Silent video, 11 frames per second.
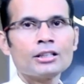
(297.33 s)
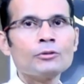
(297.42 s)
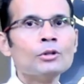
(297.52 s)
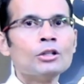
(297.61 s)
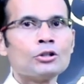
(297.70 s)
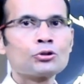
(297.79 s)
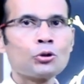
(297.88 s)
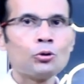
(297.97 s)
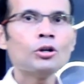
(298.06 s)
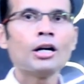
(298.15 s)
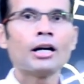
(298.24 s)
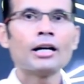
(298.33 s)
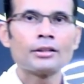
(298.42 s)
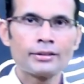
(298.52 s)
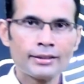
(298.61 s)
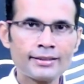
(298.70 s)
nerve. So
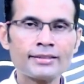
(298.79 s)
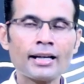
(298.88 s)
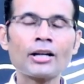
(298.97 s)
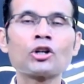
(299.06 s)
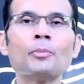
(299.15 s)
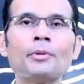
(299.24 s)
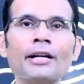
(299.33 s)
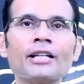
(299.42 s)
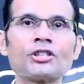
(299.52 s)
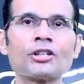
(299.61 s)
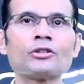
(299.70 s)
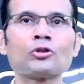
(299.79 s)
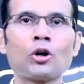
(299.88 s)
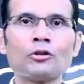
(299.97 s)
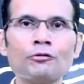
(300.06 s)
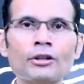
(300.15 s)
This is accommodation
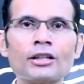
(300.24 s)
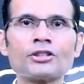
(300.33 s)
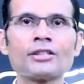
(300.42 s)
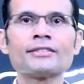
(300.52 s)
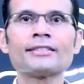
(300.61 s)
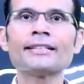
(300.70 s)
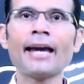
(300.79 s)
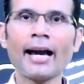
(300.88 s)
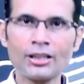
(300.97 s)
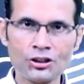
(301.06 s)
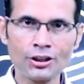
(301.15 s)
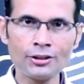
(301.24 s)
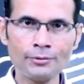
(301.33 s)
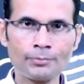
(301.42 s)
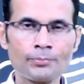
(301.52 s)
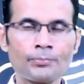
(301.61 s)
convergence
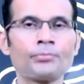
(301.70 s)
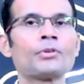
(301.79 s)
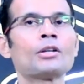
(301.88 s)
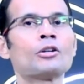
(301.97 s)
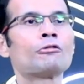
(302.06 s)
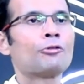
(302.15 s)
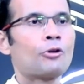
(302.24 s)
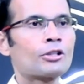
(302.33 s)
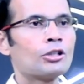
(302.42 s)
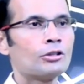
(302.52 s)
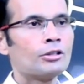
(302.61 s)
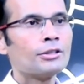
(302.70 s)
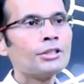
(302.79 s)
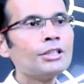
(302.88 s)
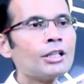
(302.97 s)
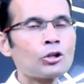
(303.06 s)
reaction for the
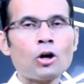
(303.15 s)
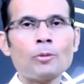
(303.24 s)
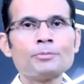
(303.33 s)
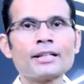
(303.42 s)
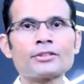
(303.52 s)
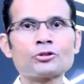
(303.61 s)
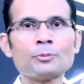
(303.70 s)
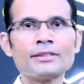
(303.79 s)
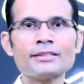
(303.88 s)
near object to